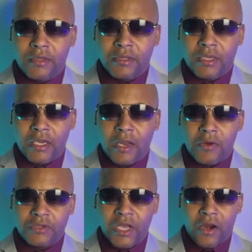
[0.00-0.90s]

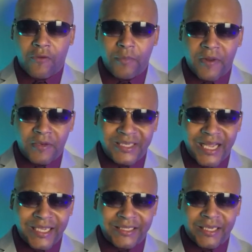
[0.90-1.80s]
colognes that have been
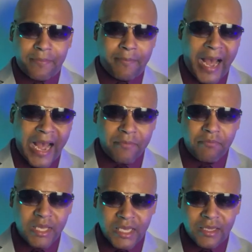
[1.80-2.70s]
tested by
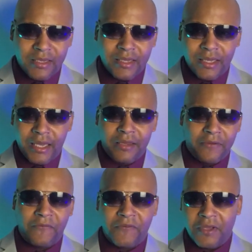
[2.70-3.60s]
me in the
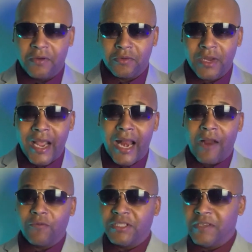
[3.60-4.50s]
field, and
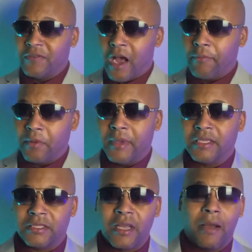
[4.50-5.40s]
I've received compliments.
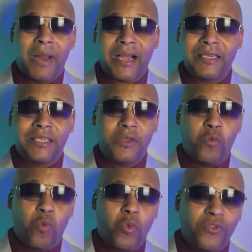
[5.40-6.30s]
I'm not going to tell
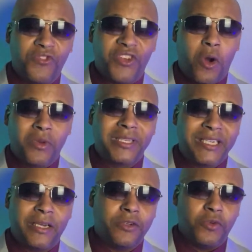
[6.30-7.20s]
you, only
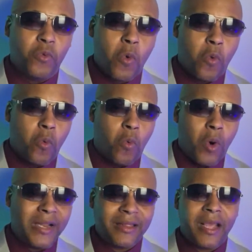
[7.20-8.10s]
tell you
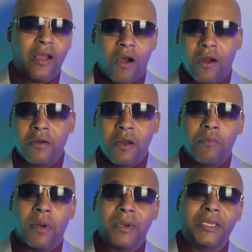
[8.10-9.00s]
what they are.
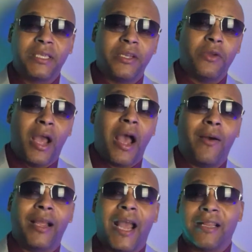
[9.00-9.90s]
I'm going to tell you how
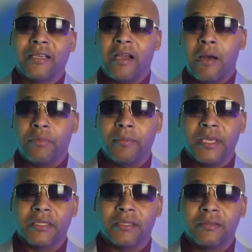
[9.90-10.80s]
I got the
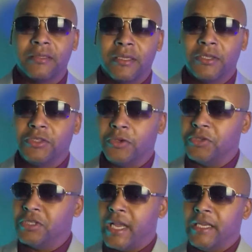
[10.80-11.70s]
compliments. So
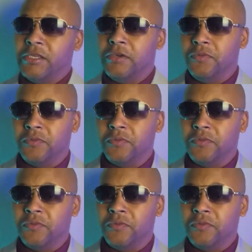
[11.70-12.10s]
stay tuned.